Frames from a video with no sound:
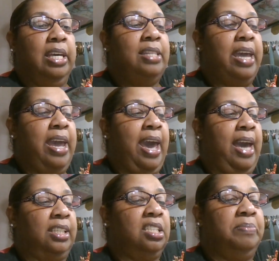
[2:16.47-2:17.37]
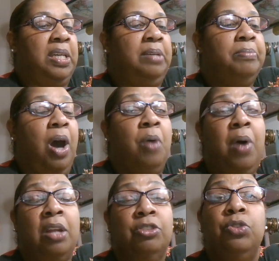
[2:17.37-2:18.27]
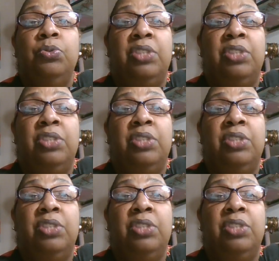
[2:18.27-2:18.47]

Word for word: They asked me, Mom, why don't you